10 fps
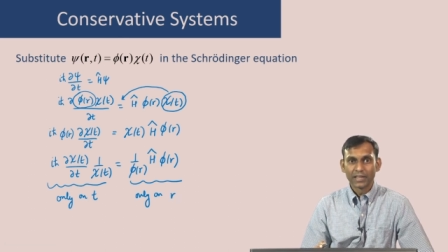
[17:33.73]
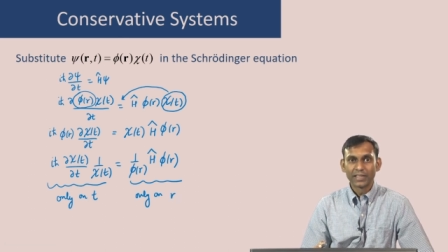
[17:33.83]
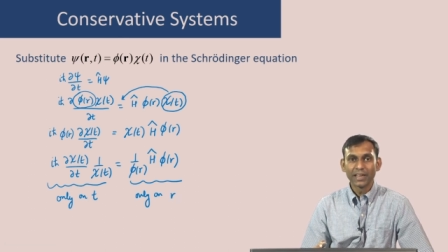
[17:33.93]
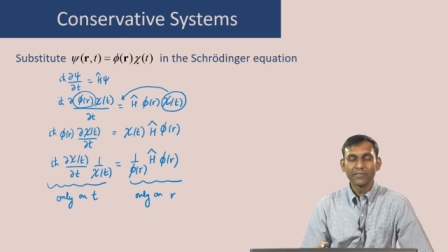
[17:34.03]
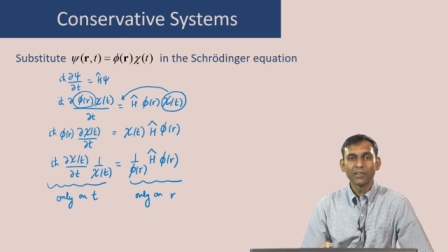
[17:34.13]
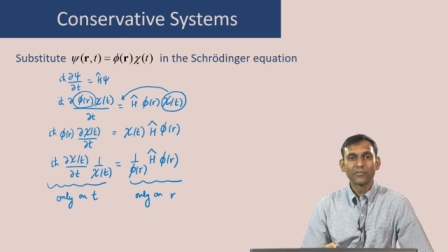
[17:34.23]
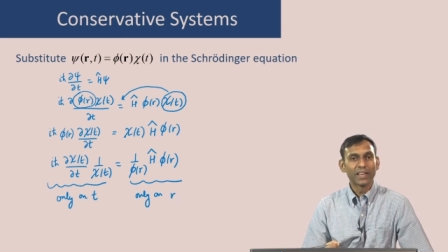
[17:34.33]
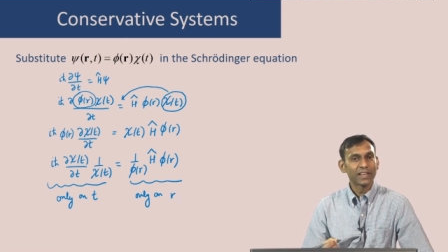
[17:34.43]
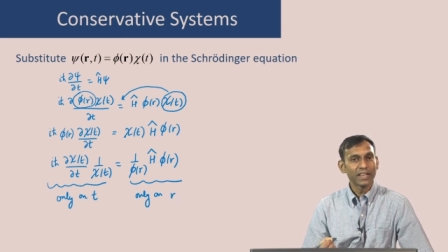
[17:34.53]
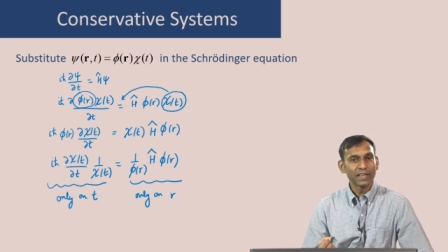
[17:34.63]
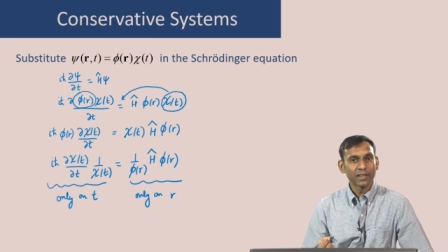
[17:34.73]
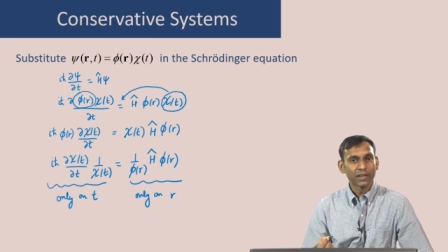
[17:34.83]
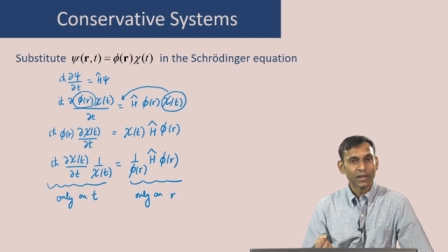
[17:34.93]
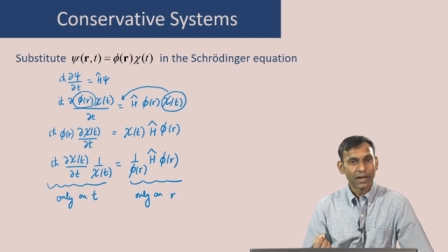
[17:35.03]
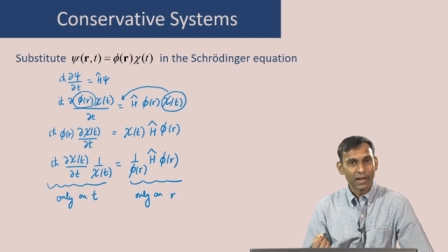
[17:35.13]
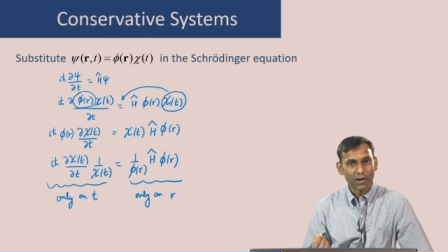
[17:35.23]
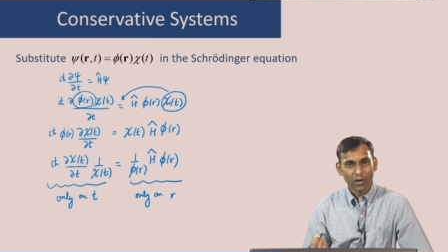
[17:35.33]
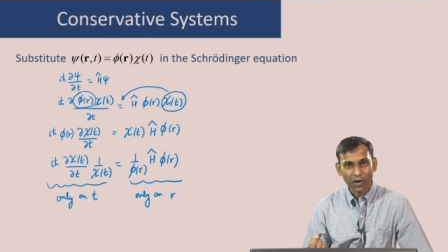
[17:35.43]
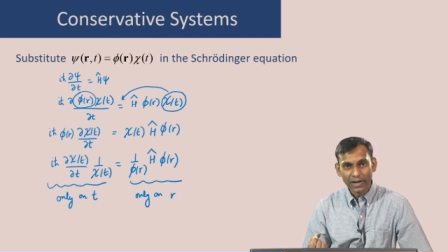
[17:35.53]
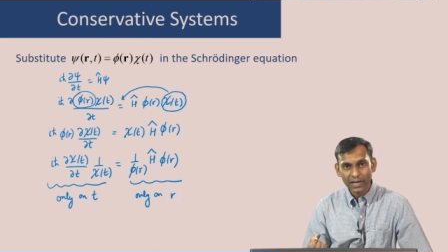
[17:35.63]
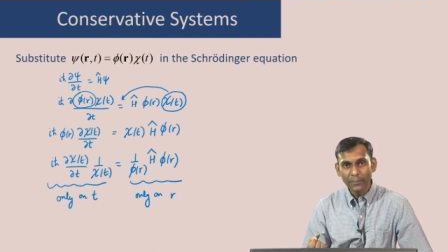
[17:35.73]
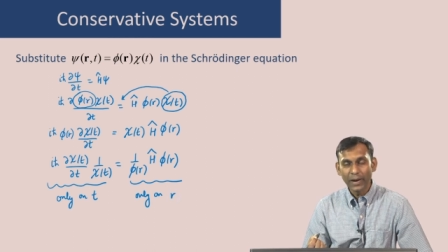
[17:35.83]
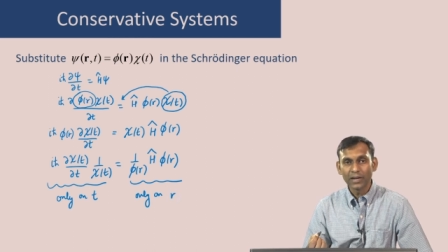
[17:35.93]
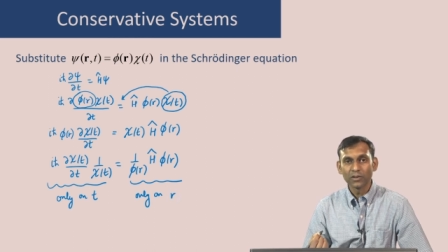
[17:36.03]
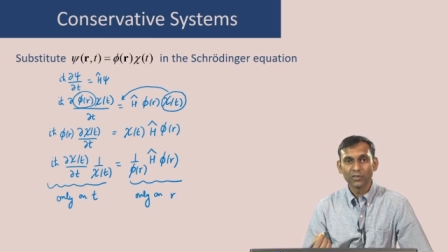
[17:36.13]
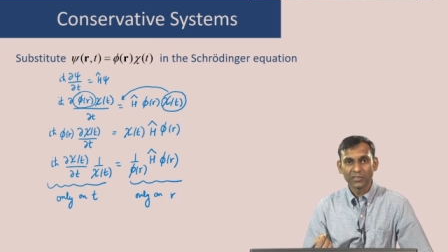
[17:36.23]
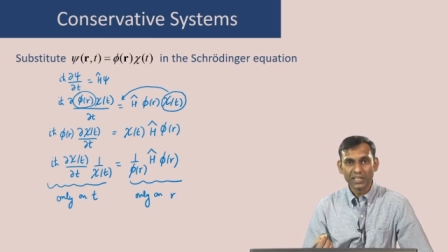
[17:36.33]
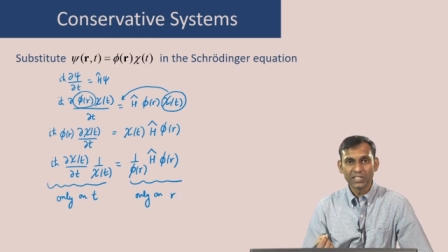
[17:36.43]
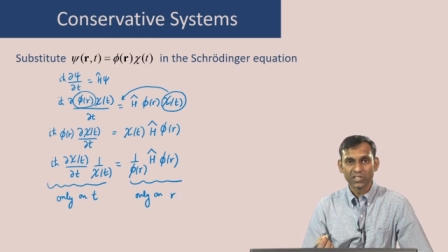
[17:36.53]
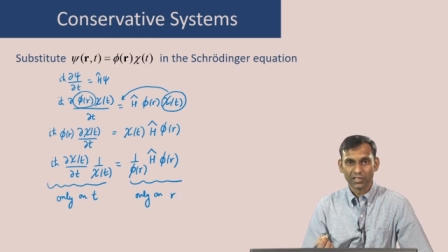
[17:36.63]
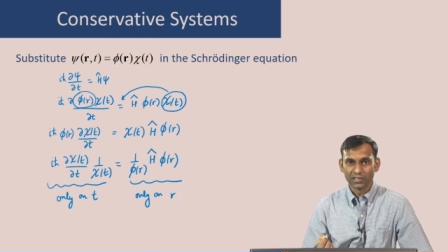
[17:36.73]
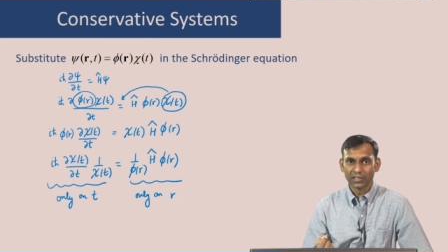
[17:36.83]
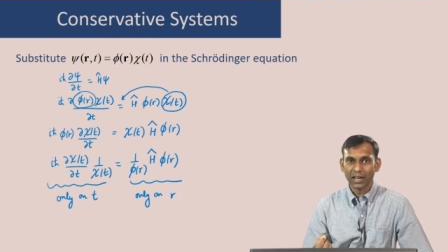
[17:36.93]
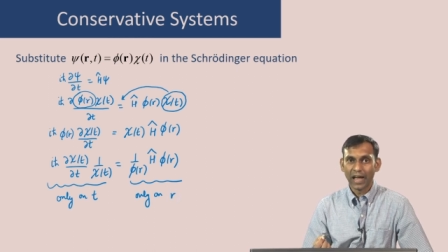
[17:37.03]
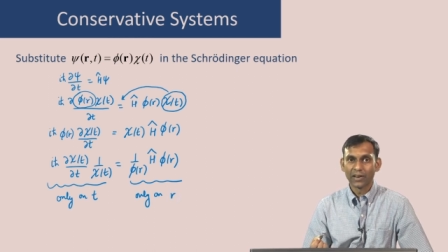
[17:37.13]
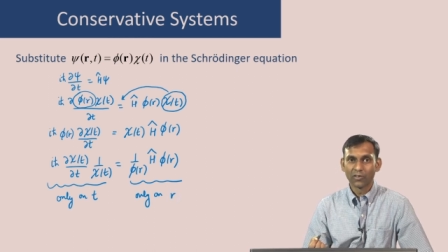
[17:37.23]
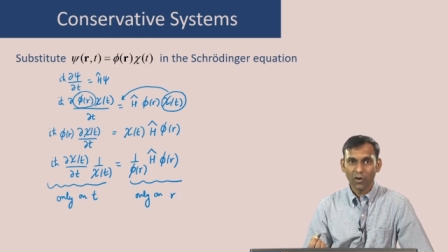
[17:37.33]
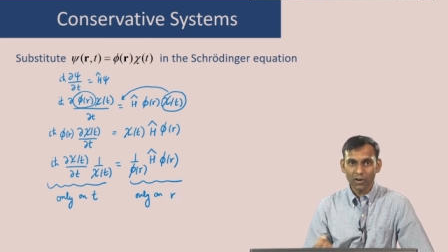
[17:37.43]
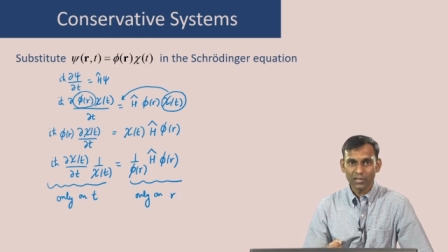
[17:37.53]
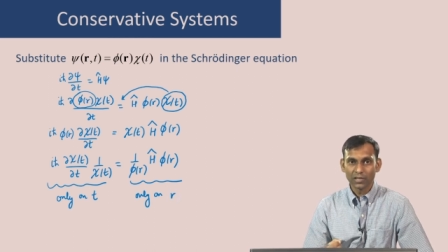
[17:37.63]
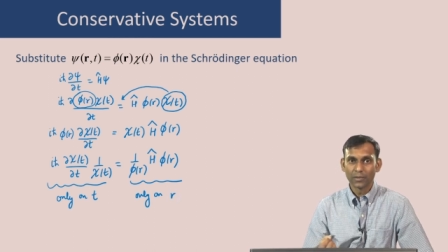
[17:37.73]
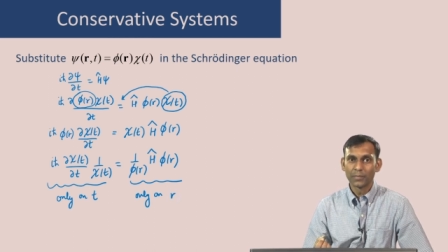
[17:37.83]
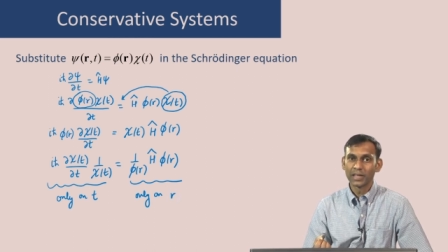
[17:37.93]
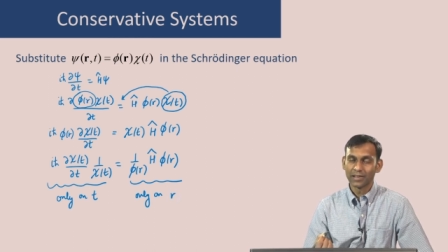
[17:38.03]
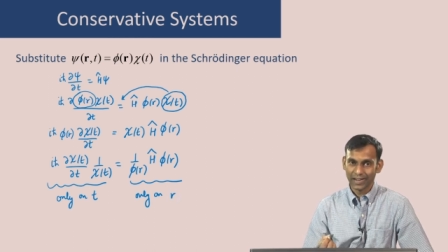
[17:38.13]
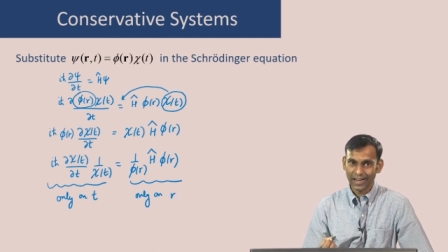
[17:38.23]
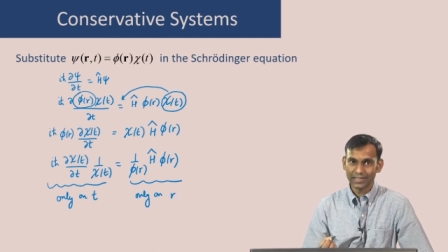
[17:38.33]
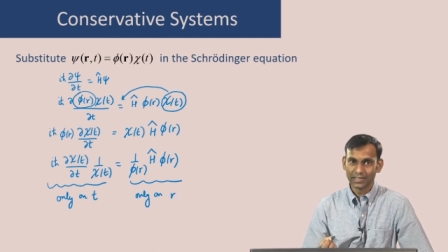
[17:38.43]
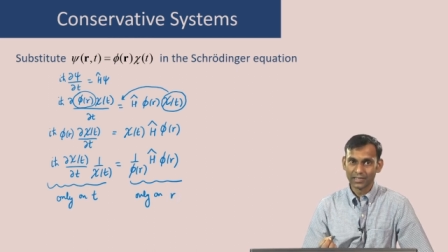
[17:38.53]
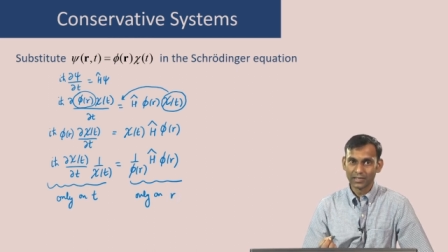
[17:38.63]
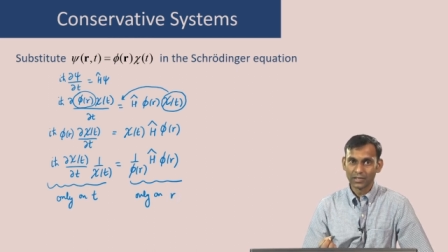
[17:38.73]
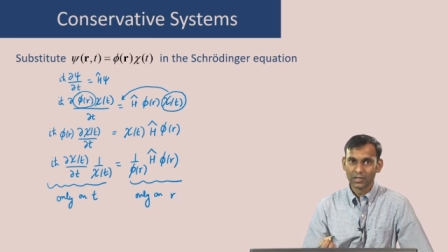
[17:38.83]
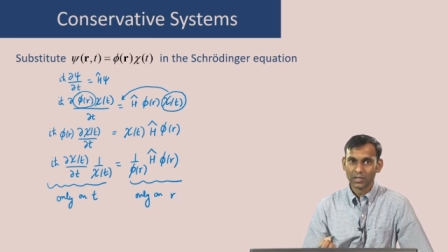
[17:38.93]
They will vary independent of each other and not be connected